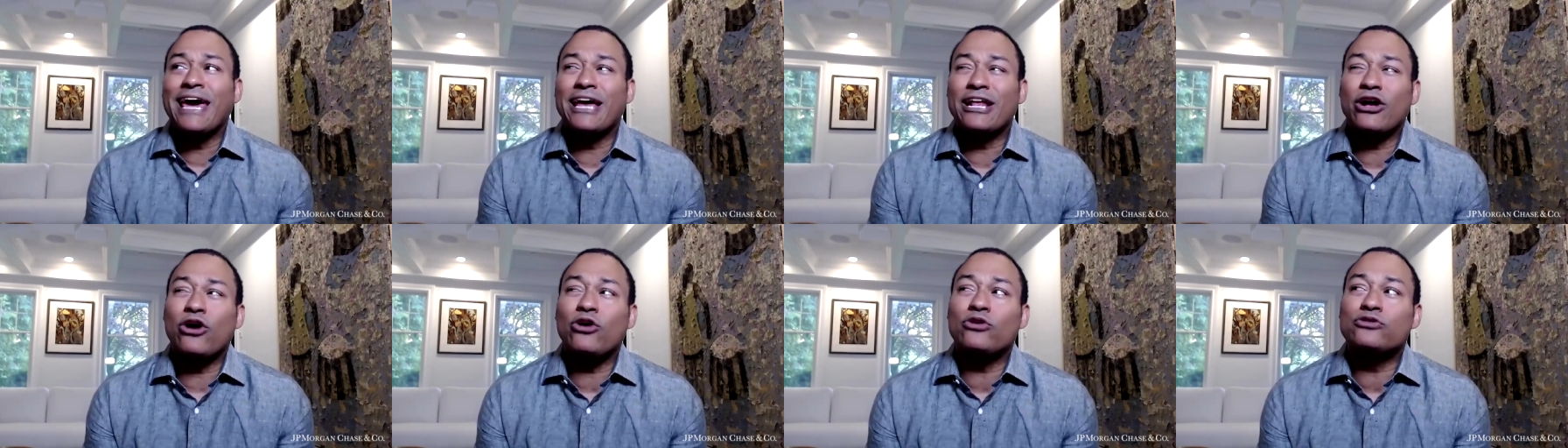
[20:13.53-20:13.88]

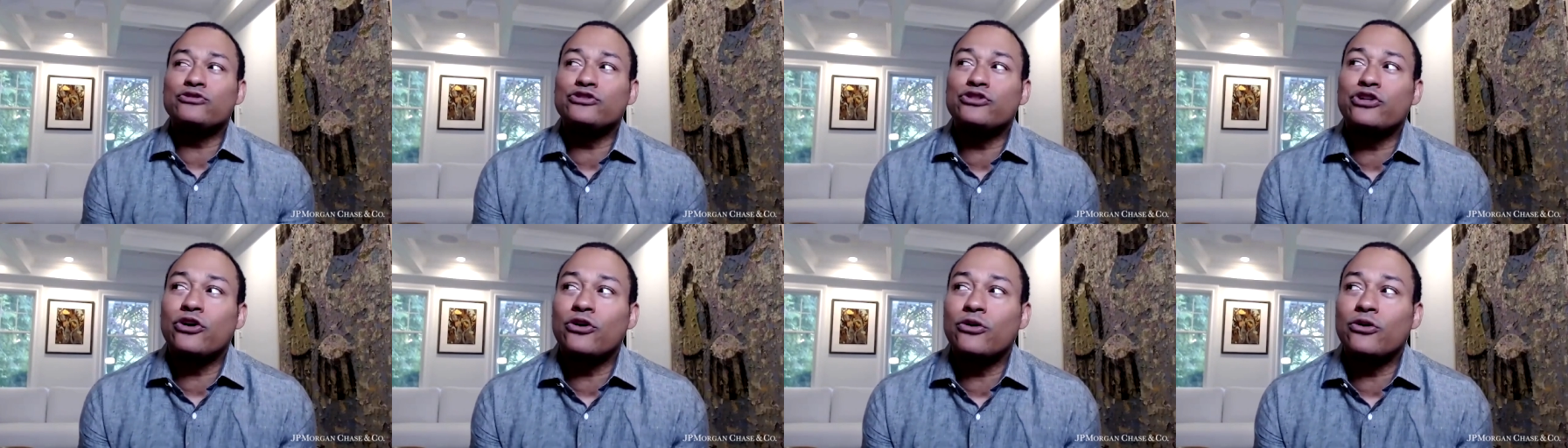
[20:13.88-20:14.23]
And
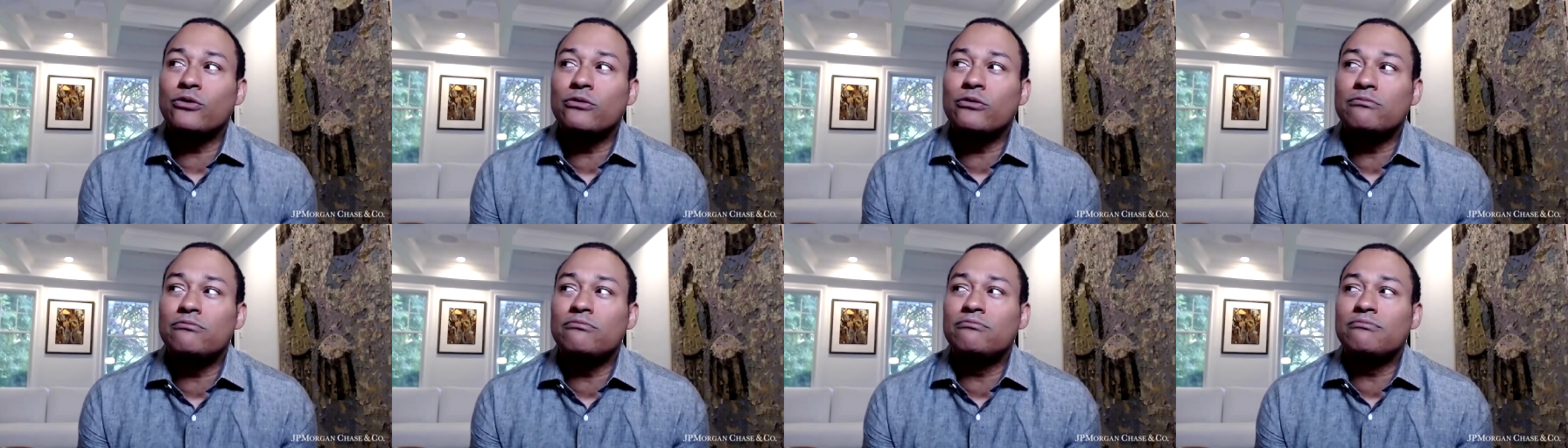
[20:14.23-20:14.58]

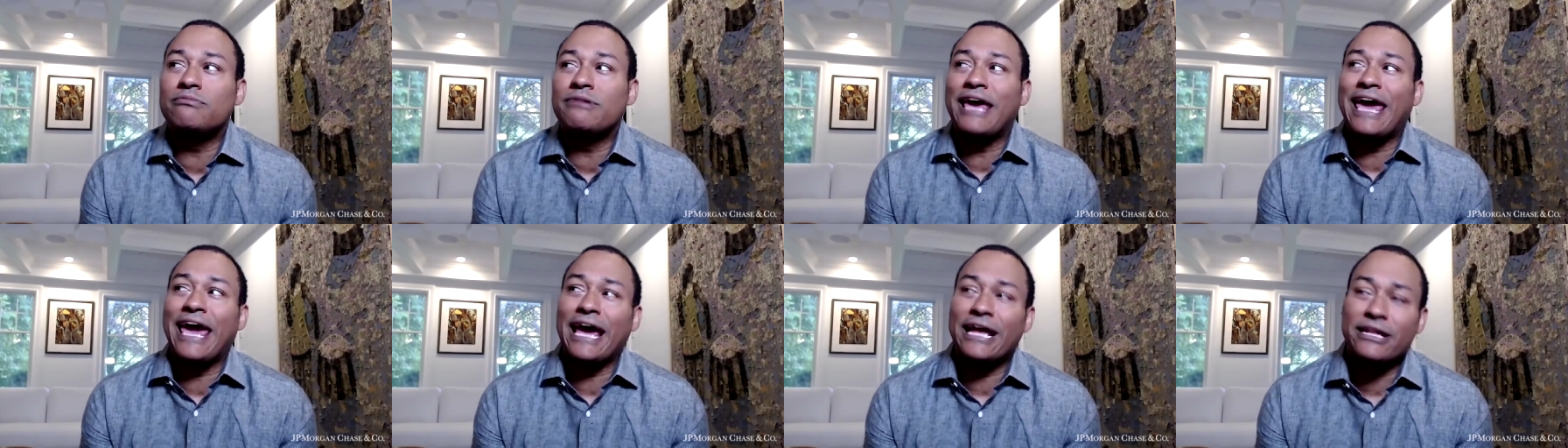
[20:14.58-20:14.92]
also,
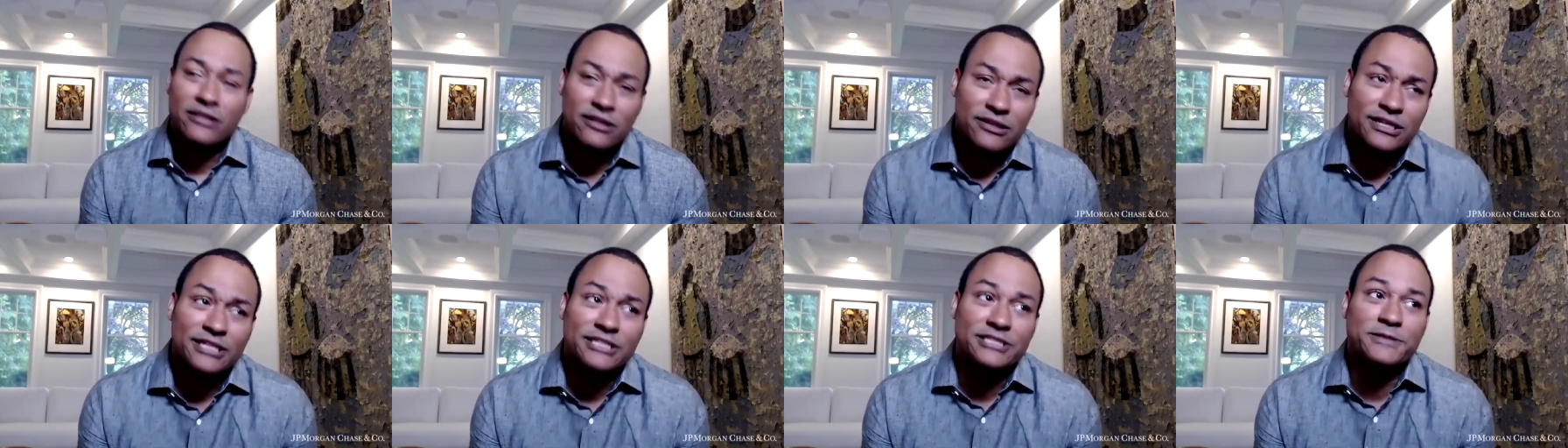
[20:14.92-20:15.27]

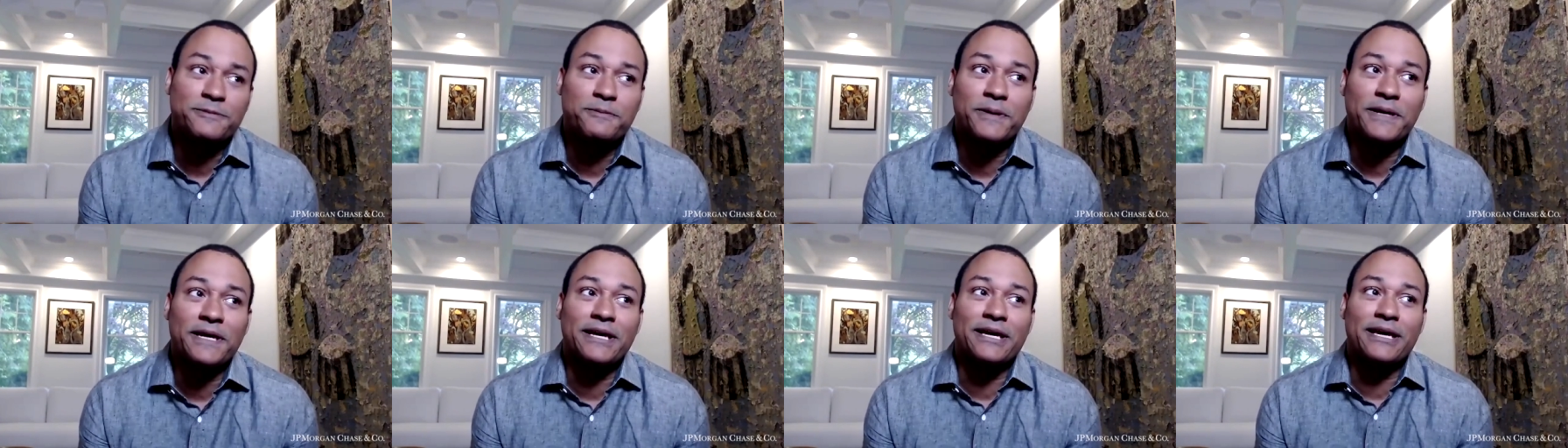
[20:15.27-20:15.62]
candidly
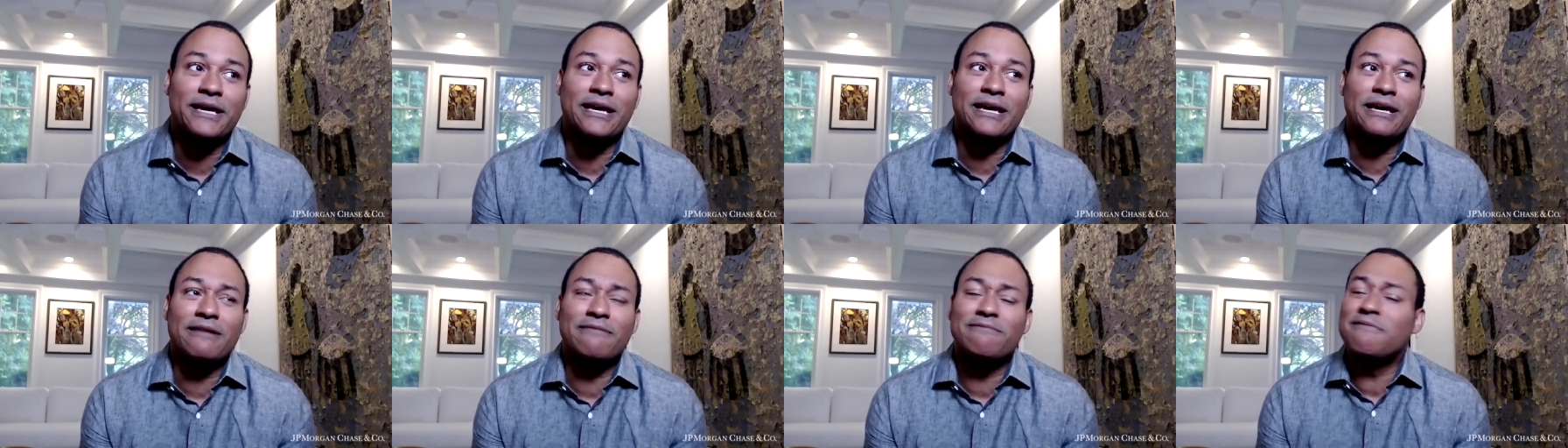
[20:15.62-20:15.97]

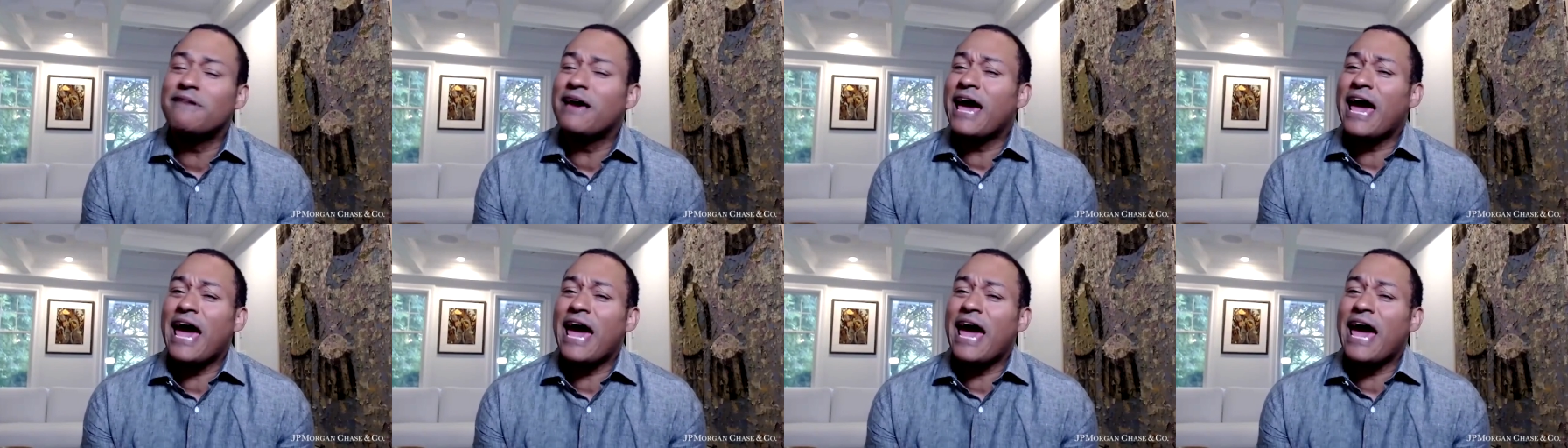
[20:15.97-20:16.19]
speaking,